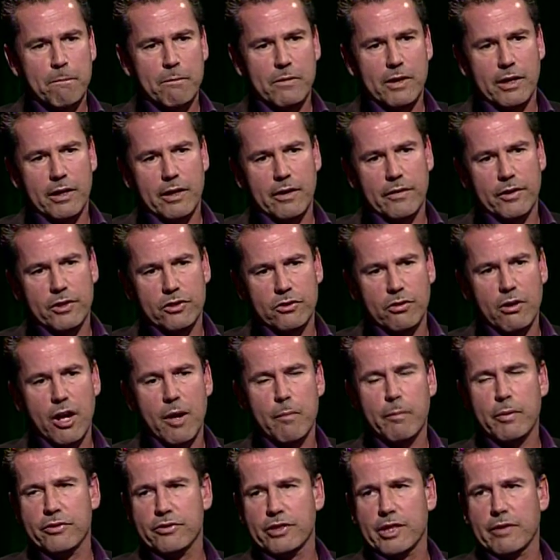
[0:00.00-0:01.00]
on the
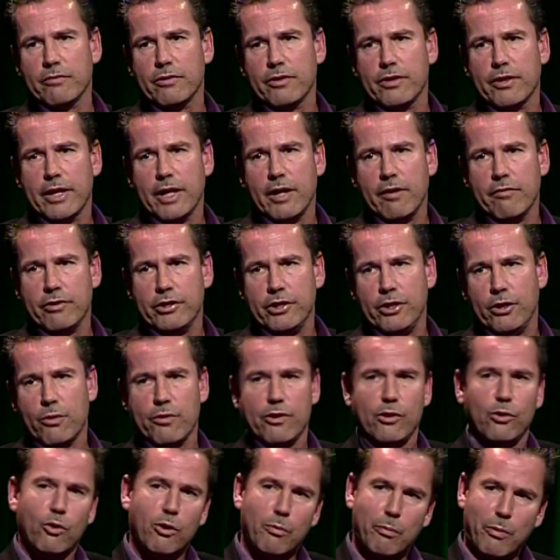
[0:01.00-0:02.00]
top of 7th Avenue, or the
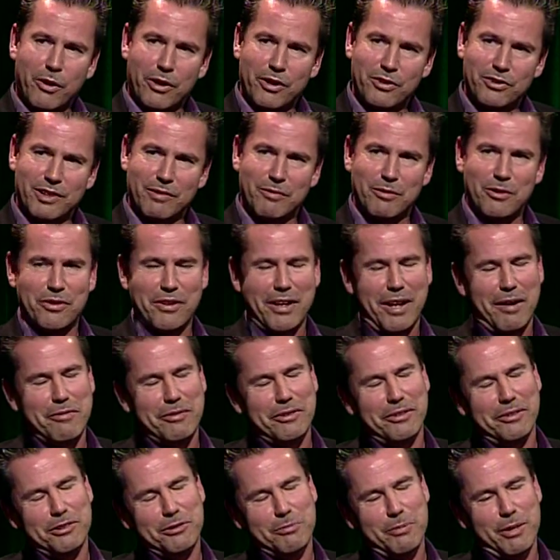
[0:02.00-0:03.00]
lower part of 7th
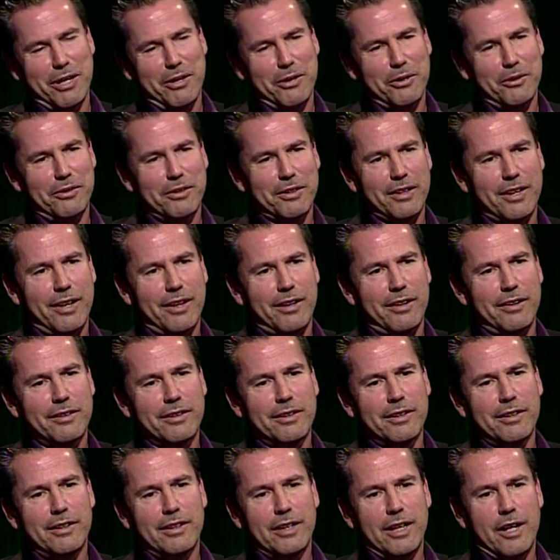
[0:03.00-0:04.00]
Avenue, depending on how you look at it,
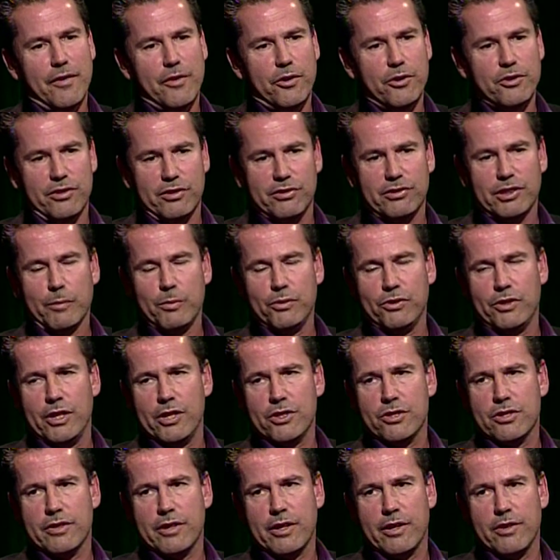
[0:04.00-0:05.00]
there's a
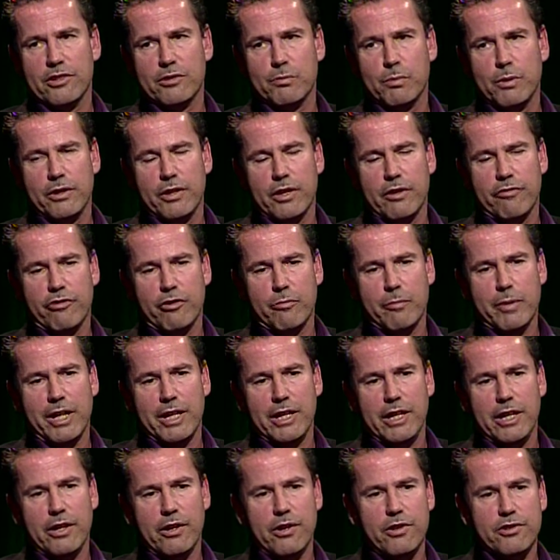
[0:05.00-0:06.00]
substation there that's been there for many
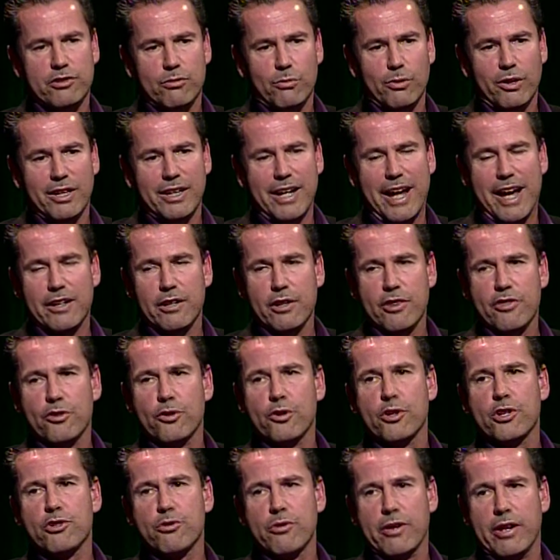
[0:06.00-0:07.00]
years, and we're going to add a
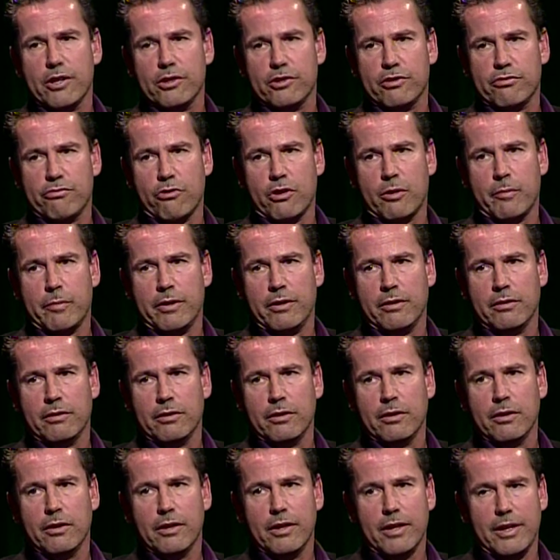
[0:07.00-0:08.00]
third transformer
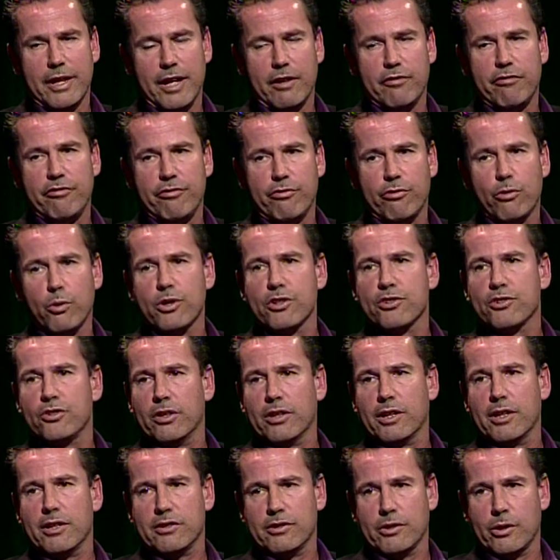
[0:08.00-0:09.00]
and add 4
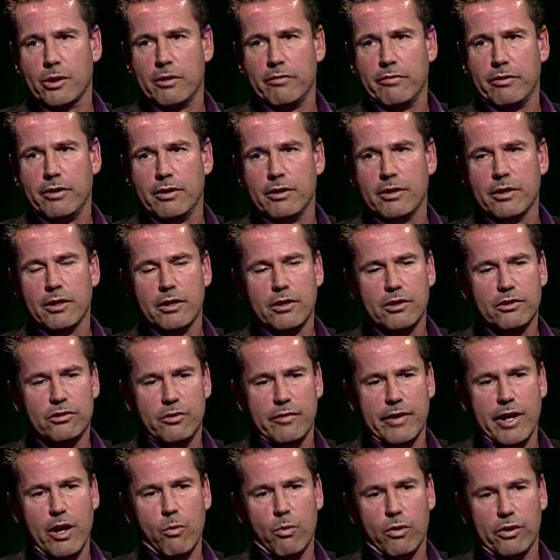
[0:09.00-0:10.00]
circuits out of it. So
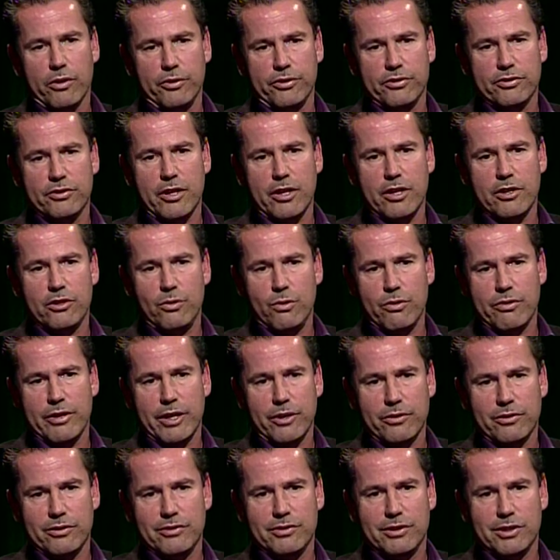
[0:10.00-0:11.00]
that work will start in
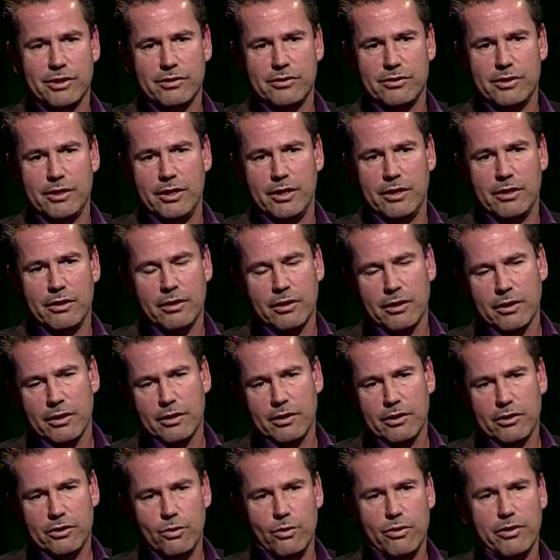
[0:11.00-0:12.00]
2016,
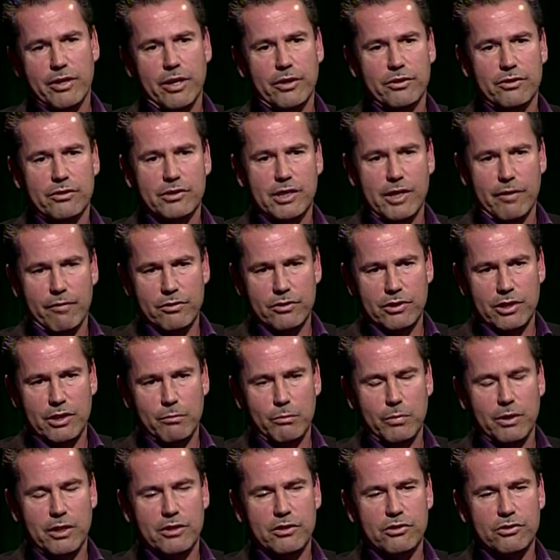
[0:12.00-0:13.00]
2017
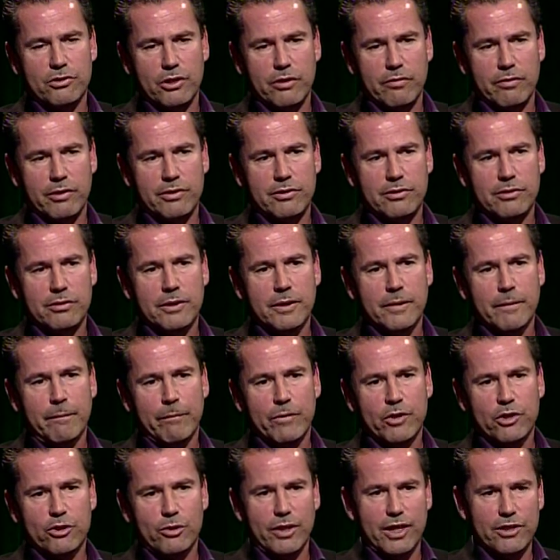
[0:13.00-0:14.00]
be in service.
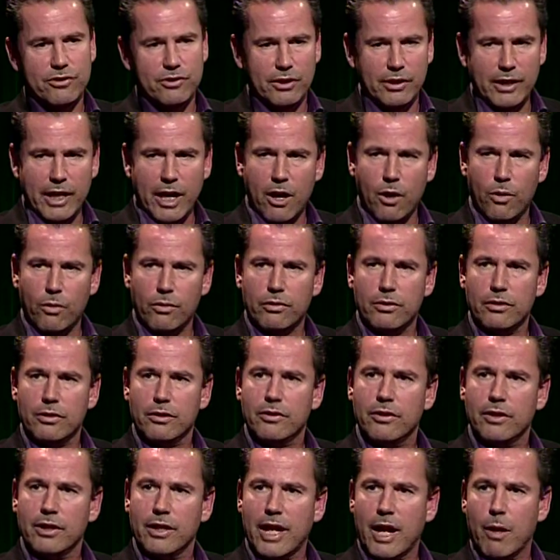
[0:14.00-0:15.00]
So that's allowing
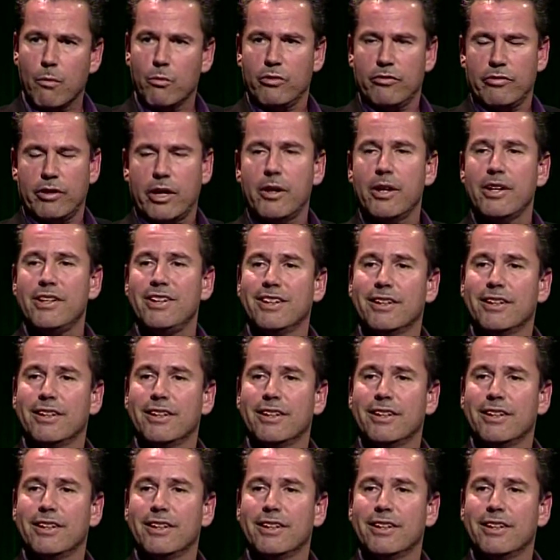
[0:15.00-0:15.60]
the Campbell River area